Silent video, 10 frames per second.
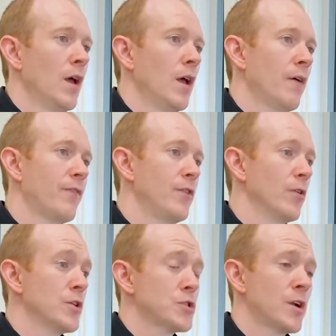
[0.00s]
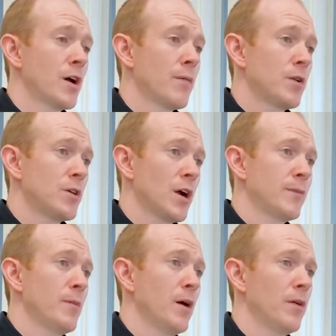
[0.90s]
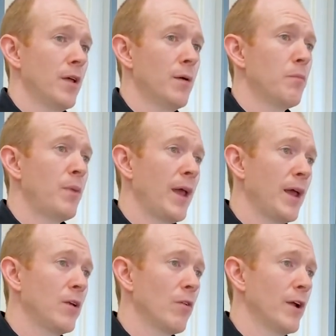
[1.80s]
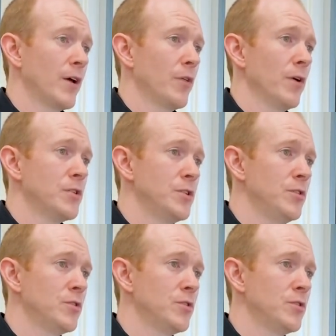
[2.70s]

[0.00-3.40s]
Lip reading: If you're interested in coming and talking to me about hip pain or any other issues,